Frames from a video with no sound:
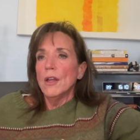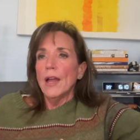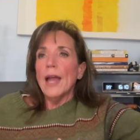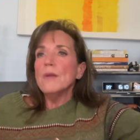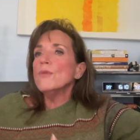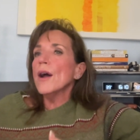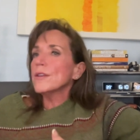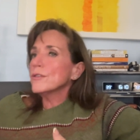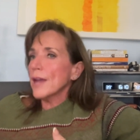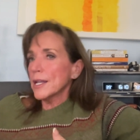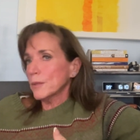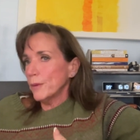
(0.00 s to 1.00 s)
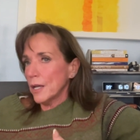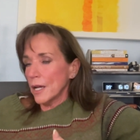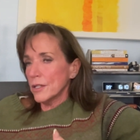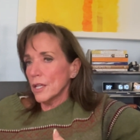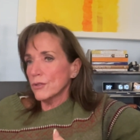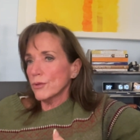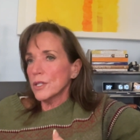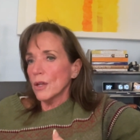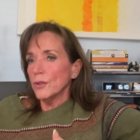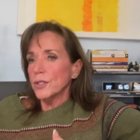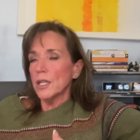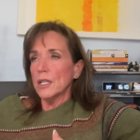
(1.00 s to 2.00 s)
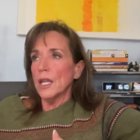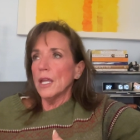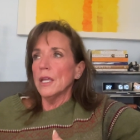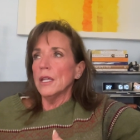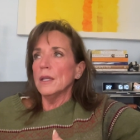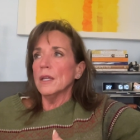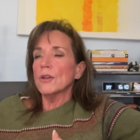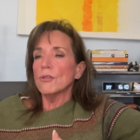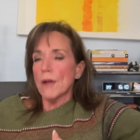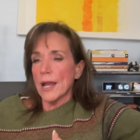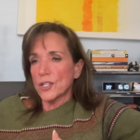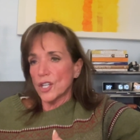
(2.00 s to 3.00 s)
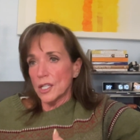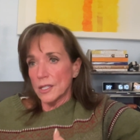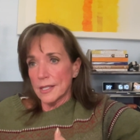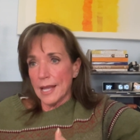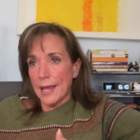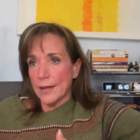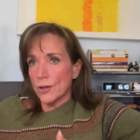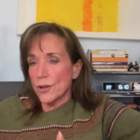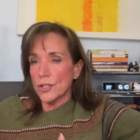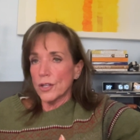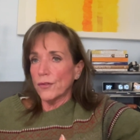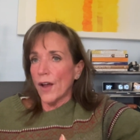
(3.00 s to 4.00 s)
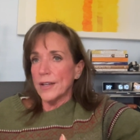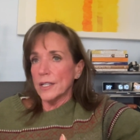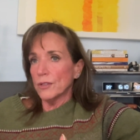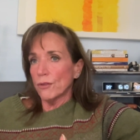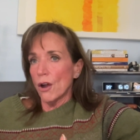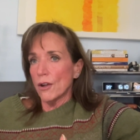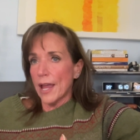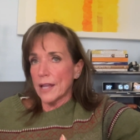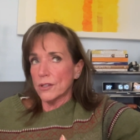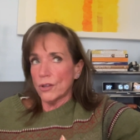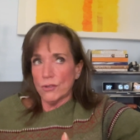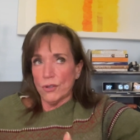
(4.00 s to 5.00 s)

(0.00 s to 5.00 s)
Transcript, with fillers: And whether that's because it's resulted in corrections and her just finding the wrong answer,